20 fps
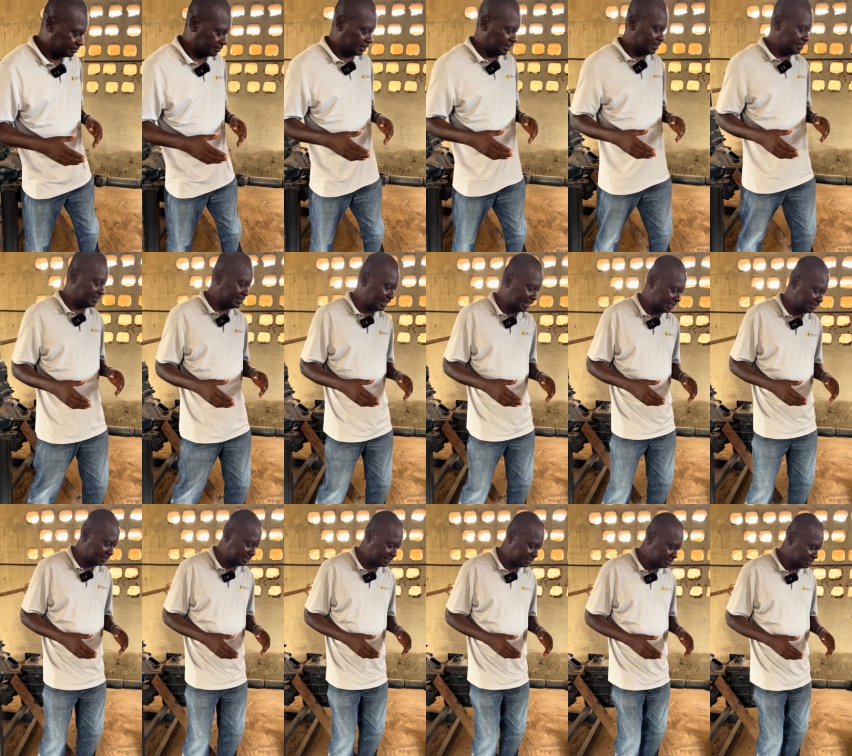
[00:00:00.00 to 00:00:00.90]
is
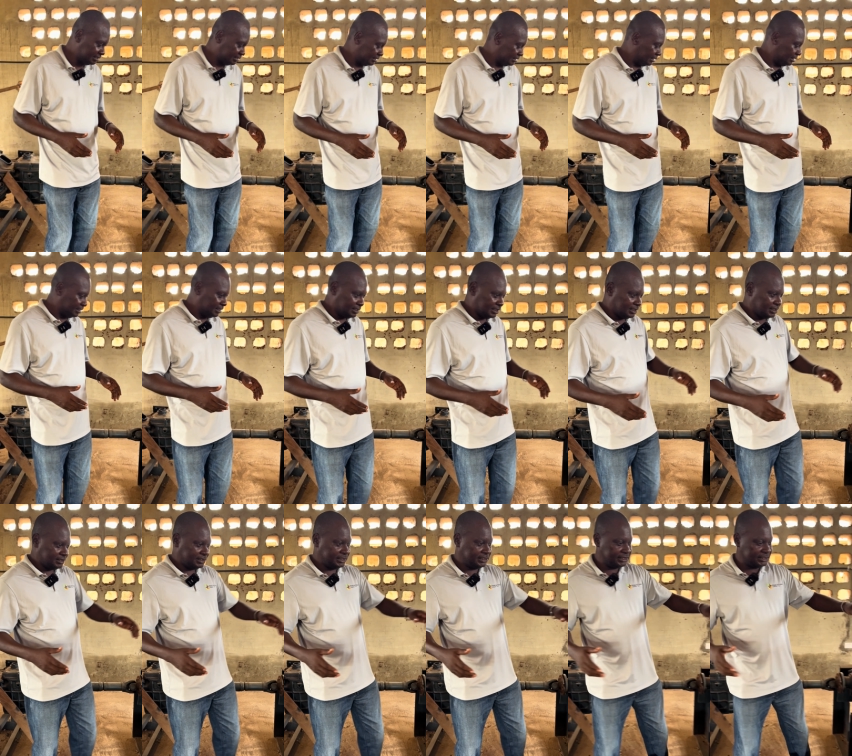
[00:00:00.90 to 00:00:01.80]
that
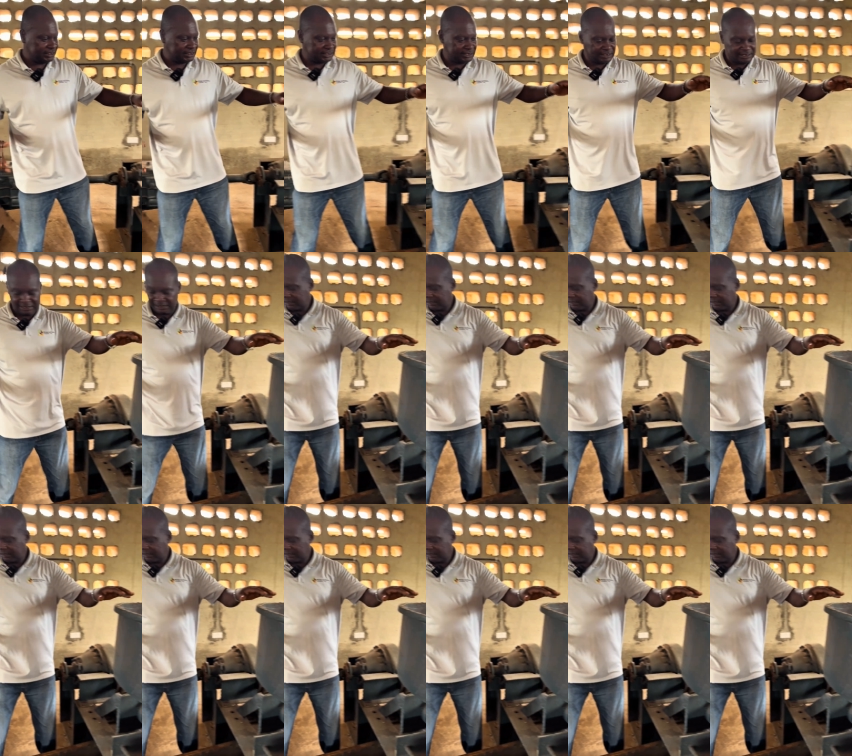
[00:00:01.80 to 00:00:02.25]
this is